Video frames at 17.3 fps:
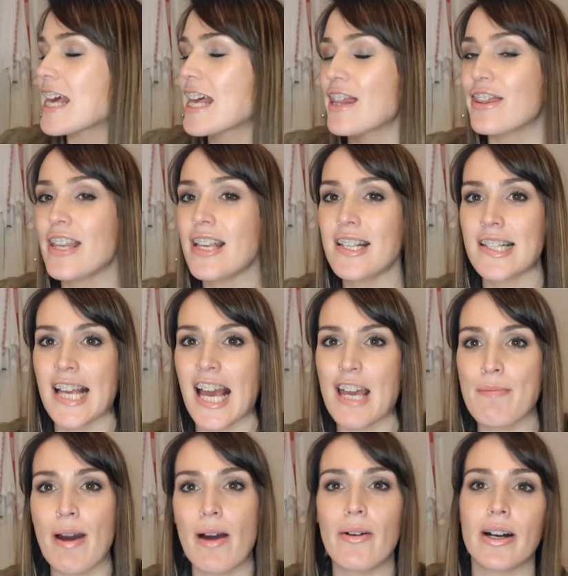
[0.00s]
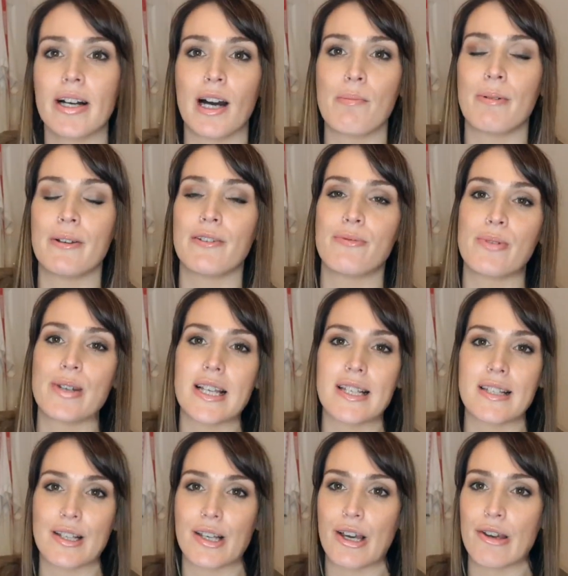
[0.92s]
This came out a couple of
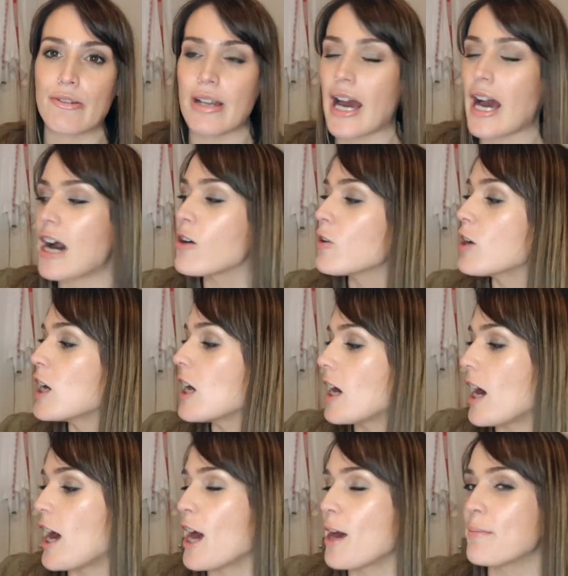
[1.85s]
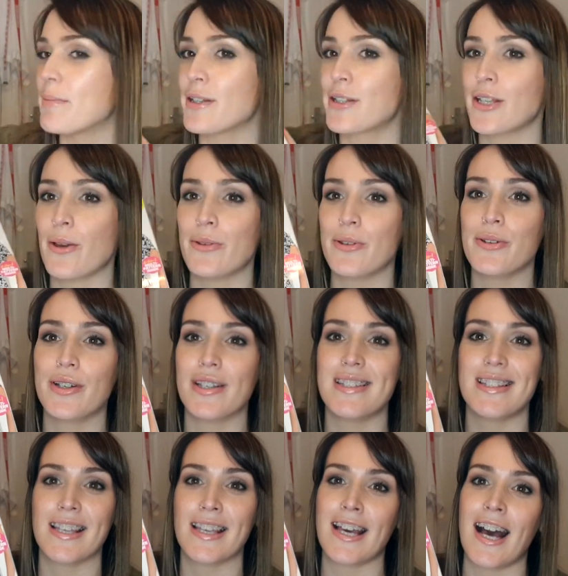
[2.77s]
weeks ago now, um, so you can
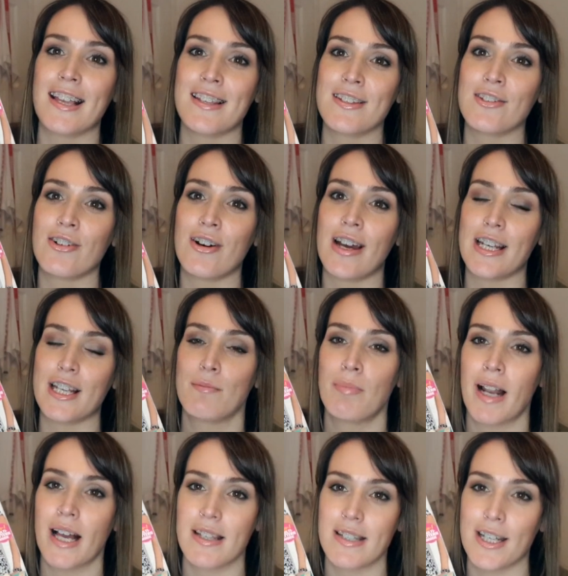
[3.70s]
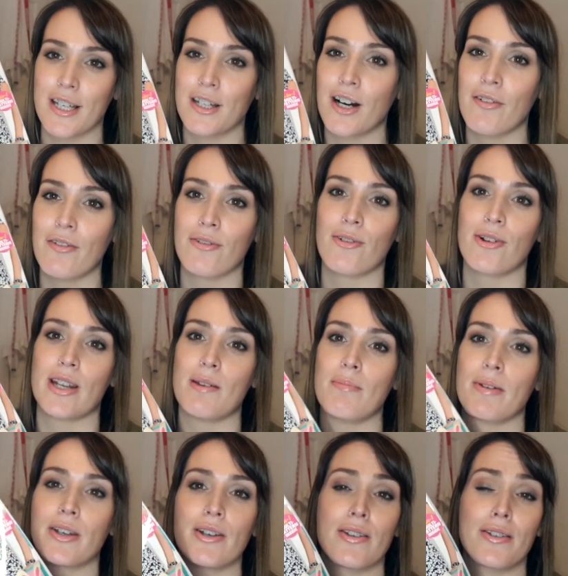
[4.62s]
see it hasn't got any plastic cover on it
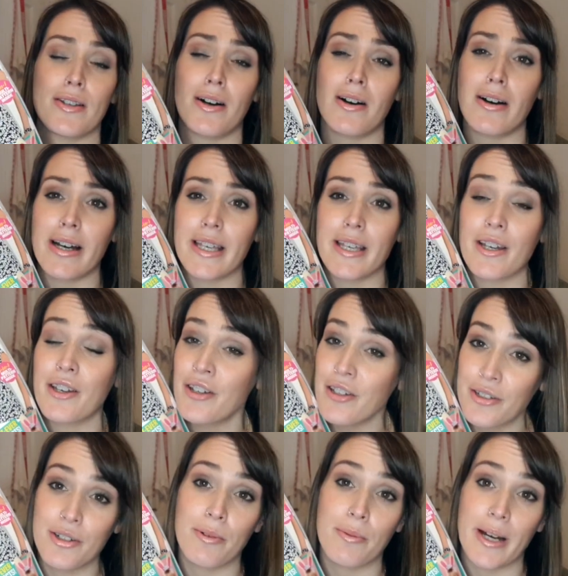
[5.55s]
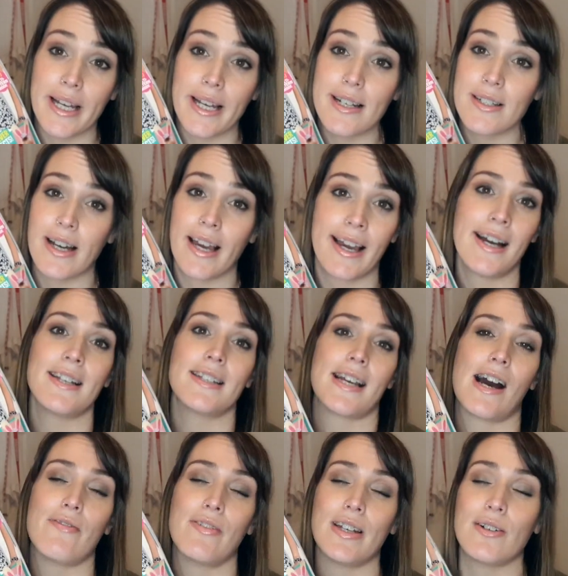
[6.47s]
because I could not wait. I had to
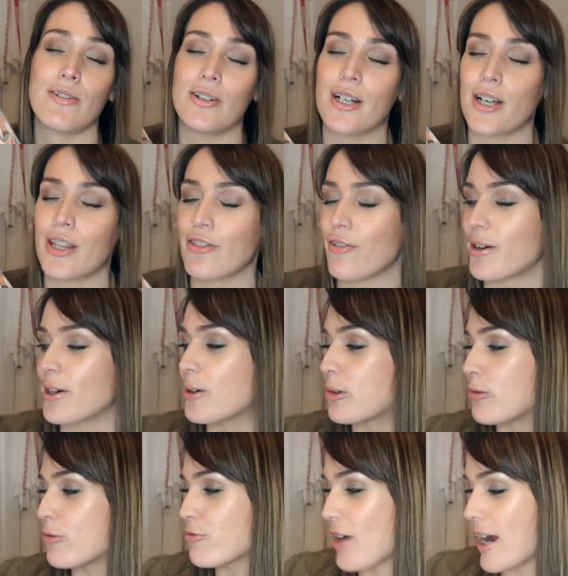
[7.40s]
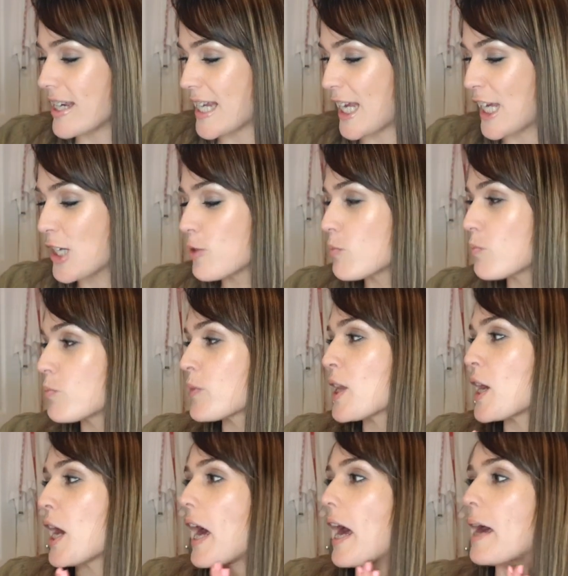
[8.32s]
have a little look through it already.
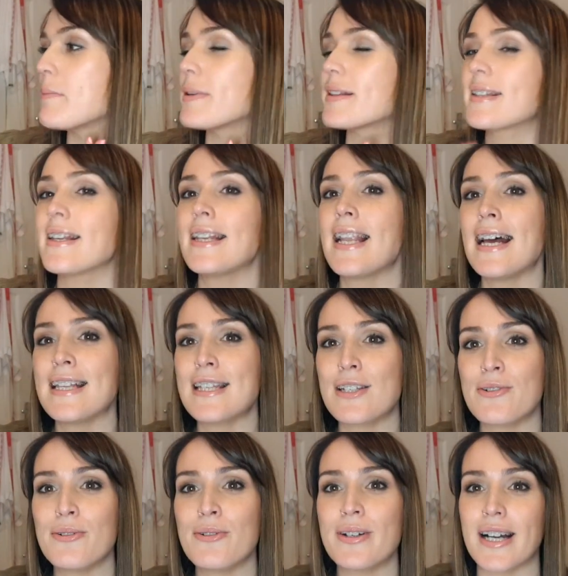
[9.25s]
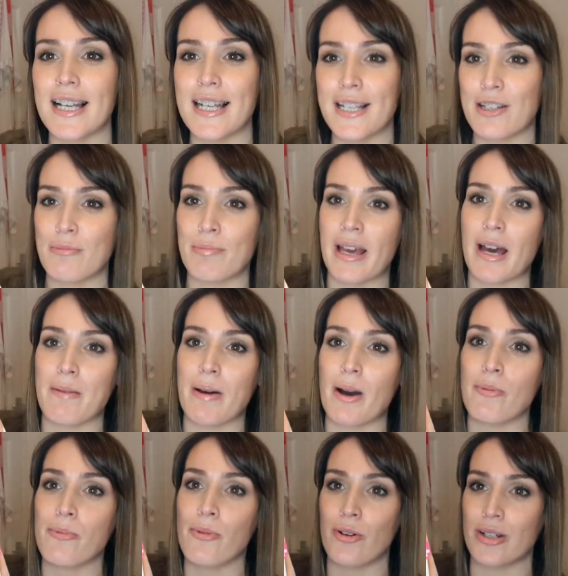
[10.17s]
Um, so let's talk a little bit
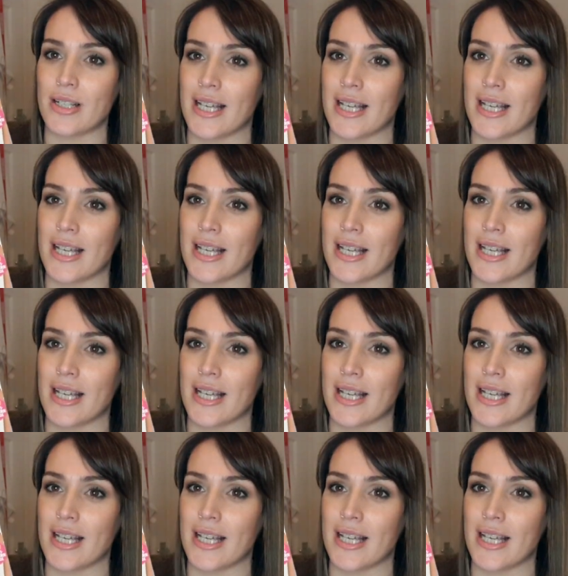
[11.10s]
about what